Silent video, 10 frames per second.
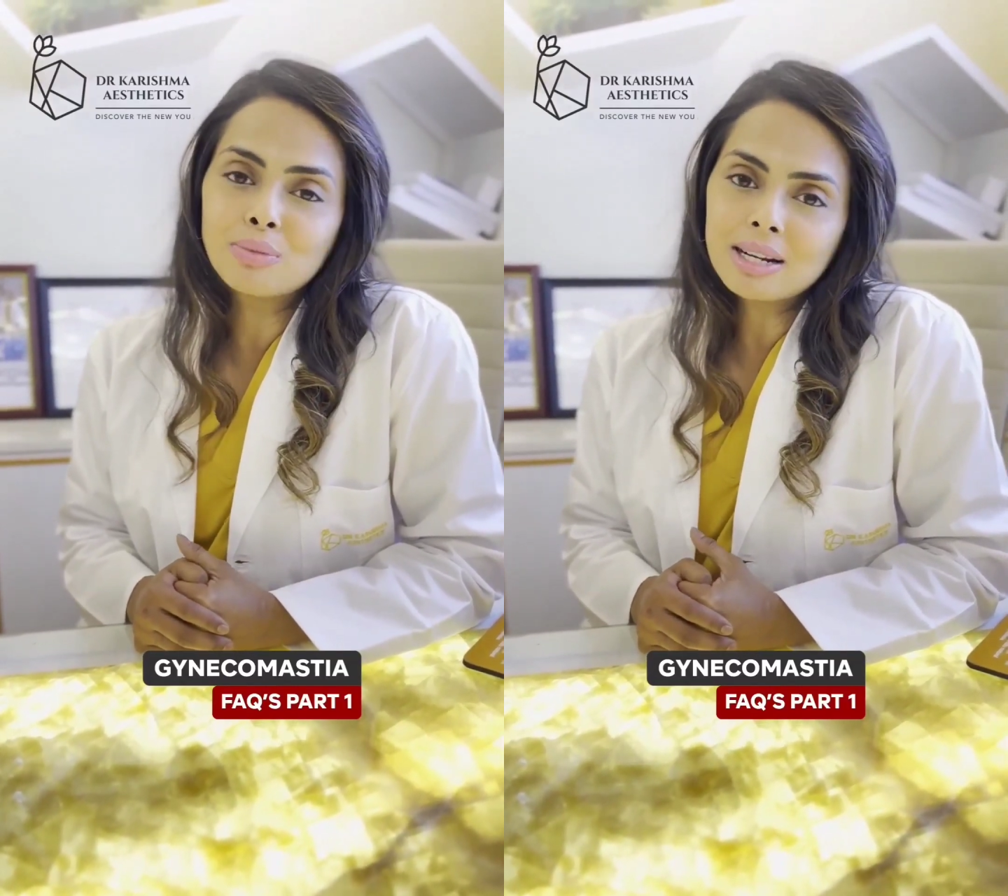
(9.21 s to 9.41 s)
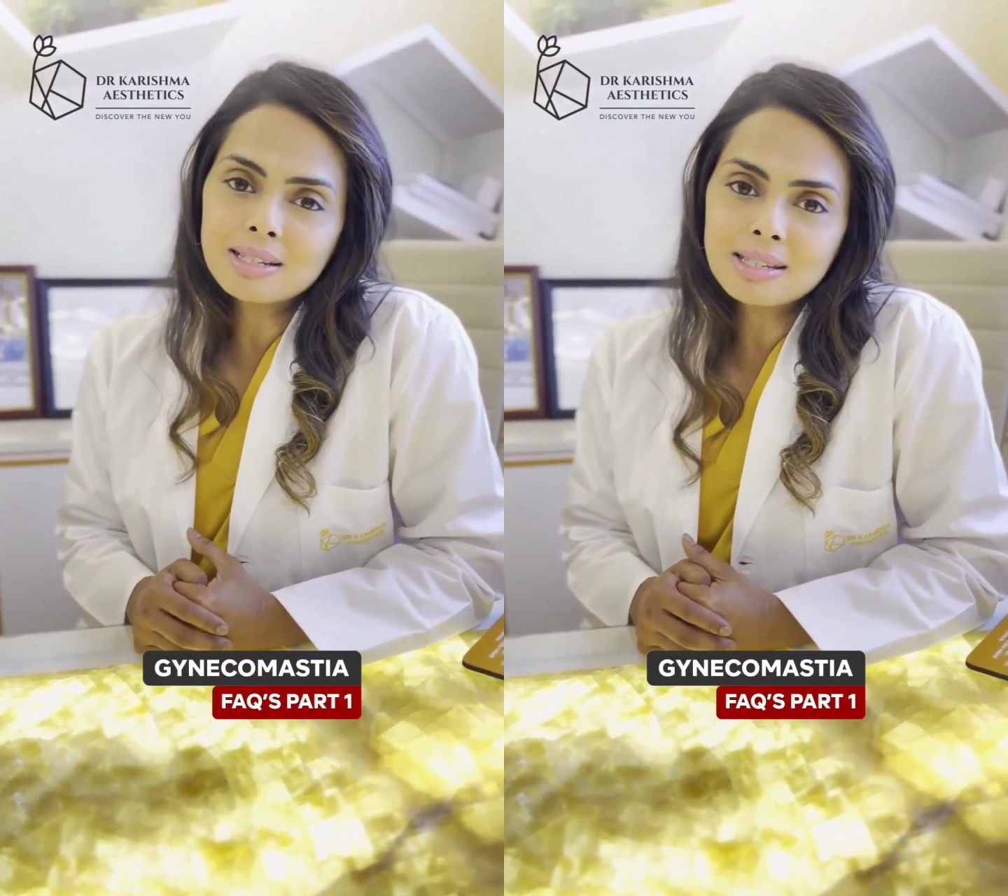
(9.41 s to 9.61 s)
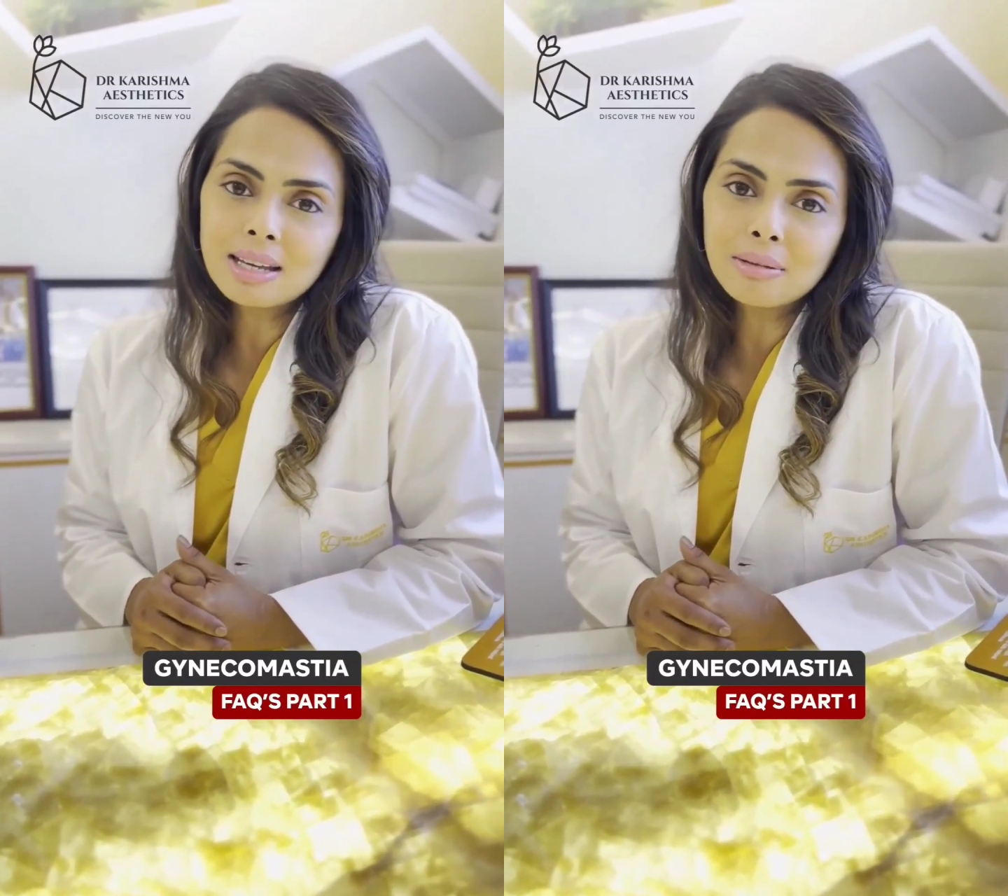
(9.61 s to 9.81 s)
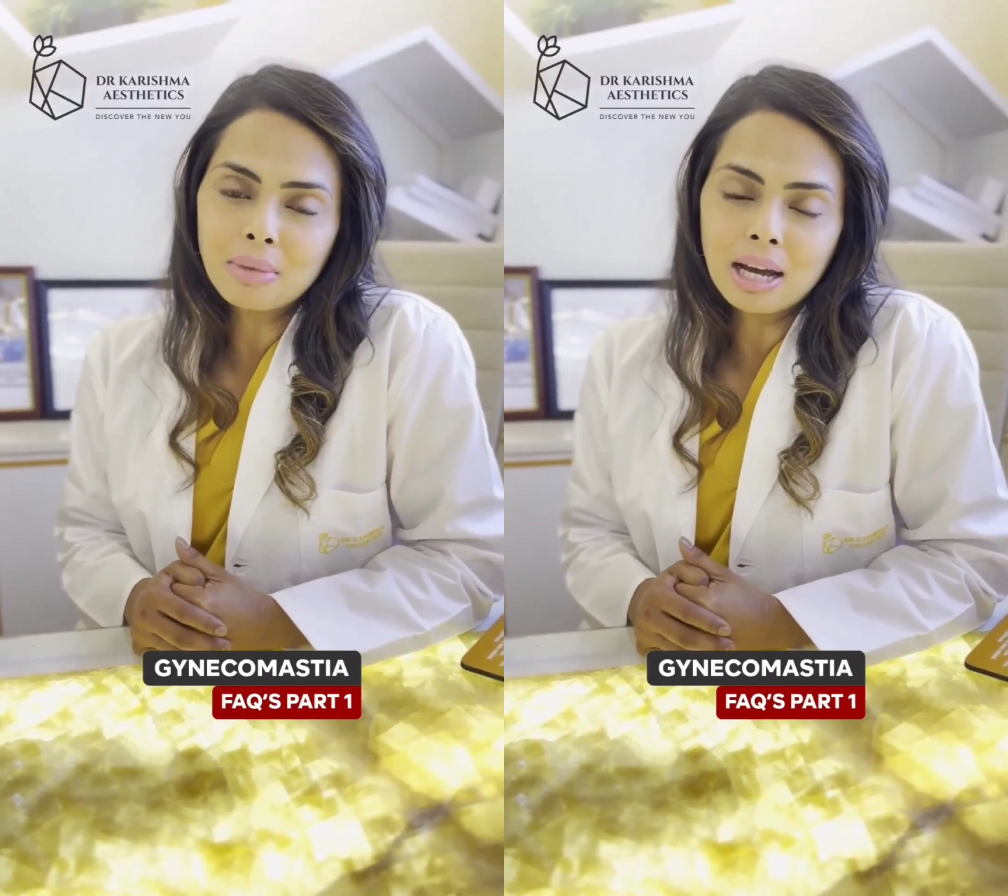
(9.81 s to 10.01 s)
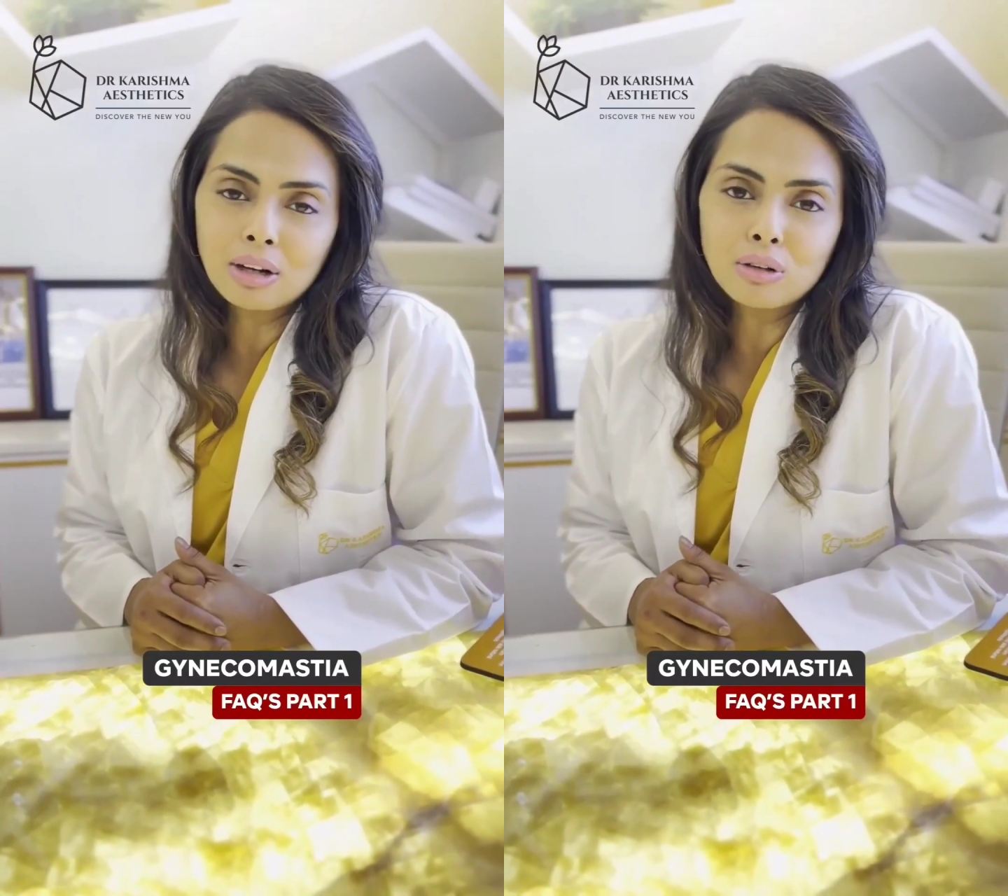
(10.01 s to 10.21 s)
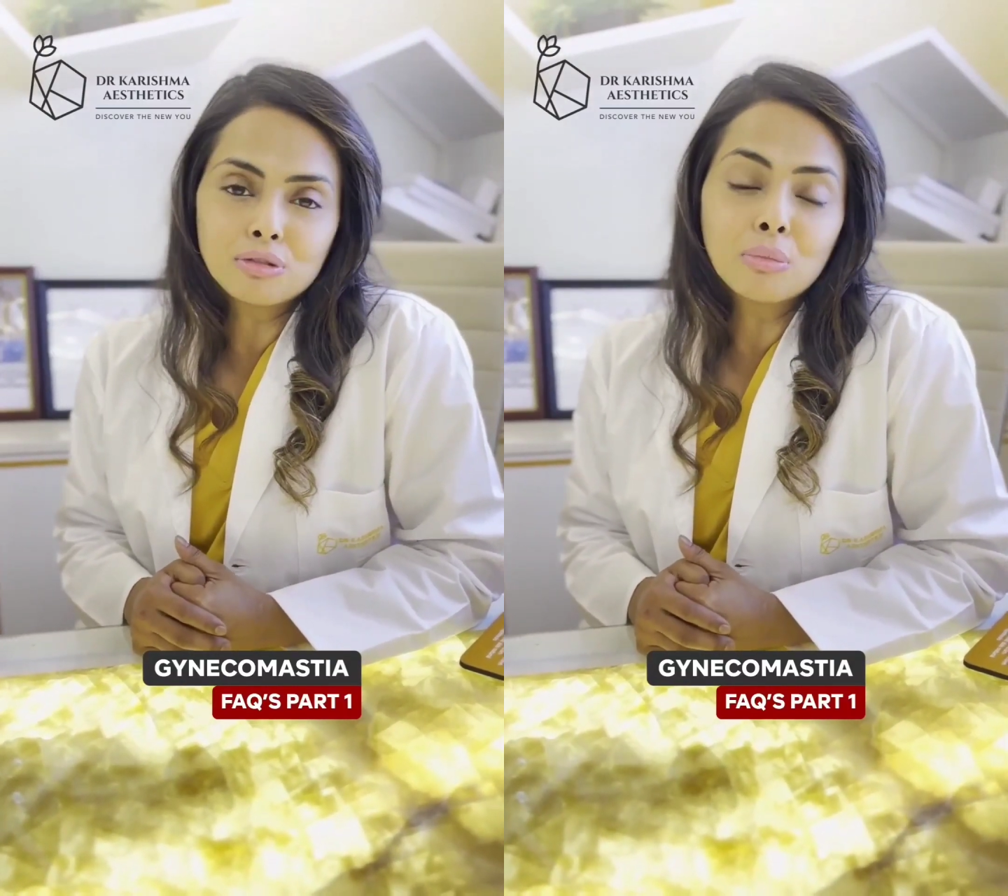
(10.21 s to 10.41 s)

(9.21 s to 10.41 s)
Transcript: practicing in Bangalore